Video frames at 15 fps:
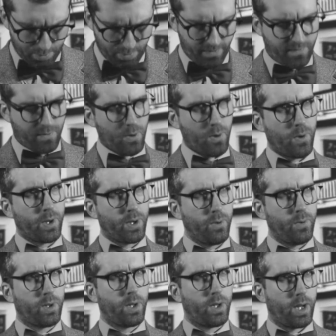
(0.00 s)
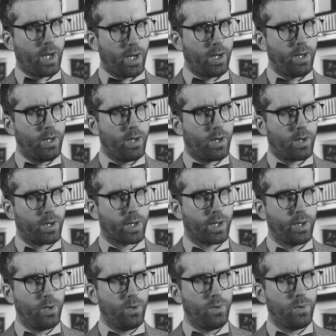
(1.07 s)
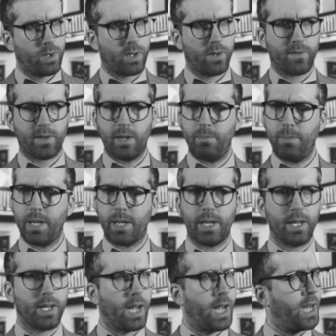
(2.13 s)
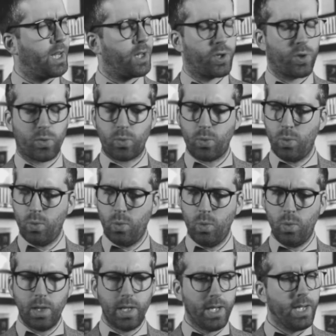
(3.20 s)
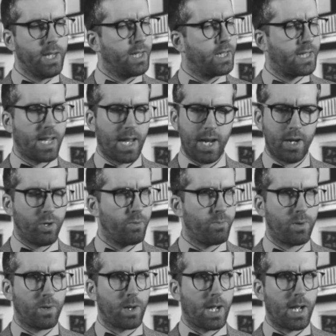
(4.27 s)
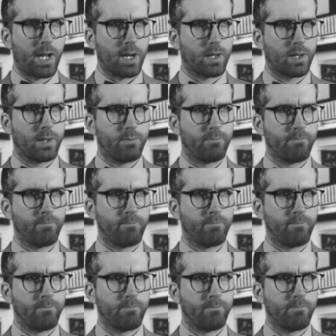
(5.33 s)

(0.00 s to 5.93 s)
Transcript: before you today accused of committing a truly terrible act.